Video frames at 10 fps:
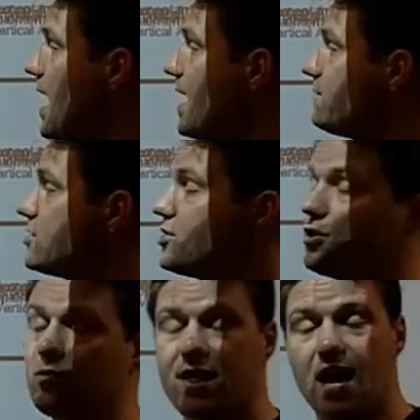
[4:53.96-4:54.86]
have to
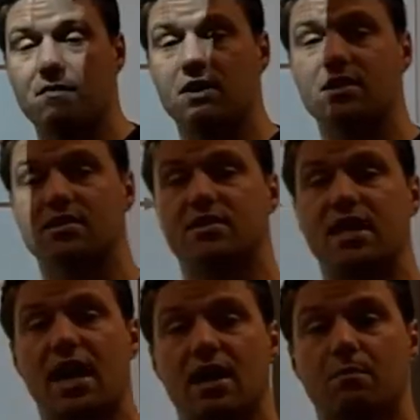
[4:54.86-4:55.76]
do with having the
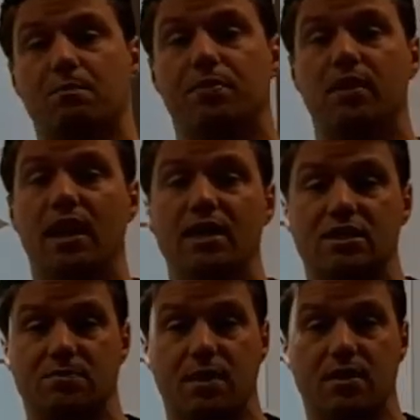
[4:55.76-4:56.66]
same
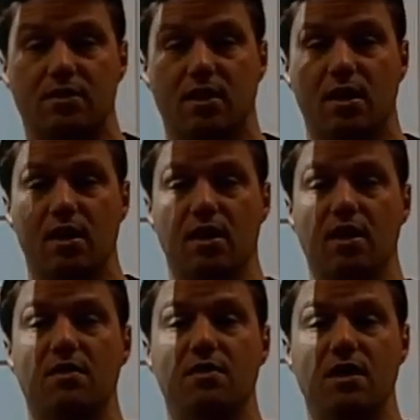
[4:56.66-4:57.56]
placement
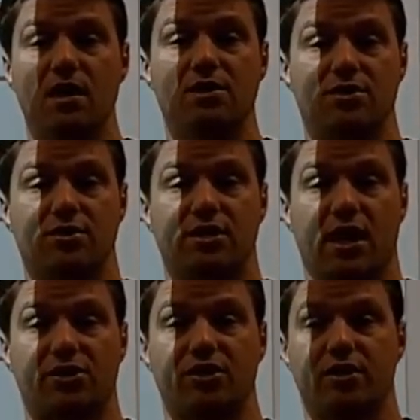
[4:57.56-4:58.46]
in the
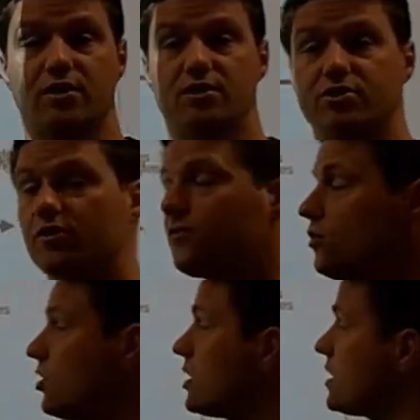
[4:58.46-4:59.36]
intersection. So if
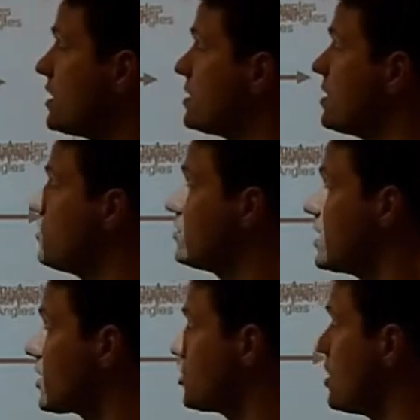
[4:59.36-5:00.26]
you look at this
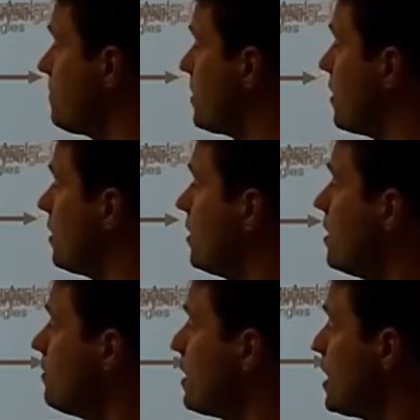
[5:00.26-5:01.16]
intersection up here,
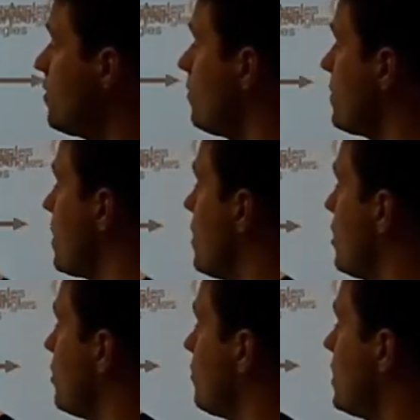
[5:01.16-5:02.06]
right, where the
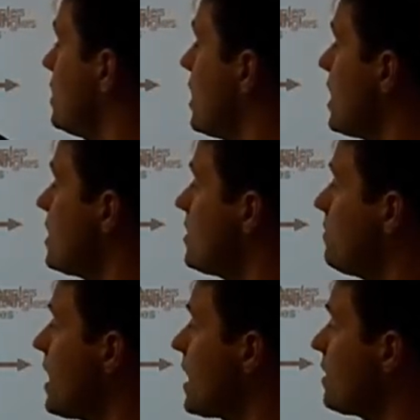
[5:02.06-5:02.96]
green line and the
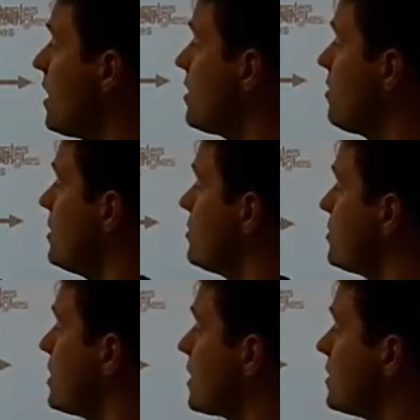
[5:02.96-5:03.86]
black line are
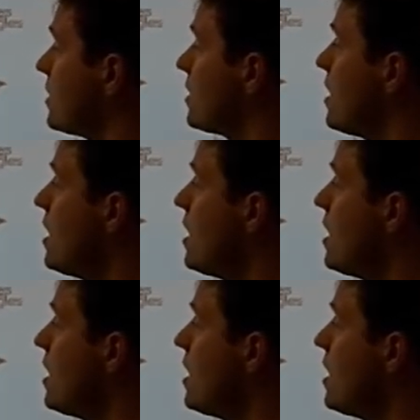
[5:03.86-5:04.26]
intersecting,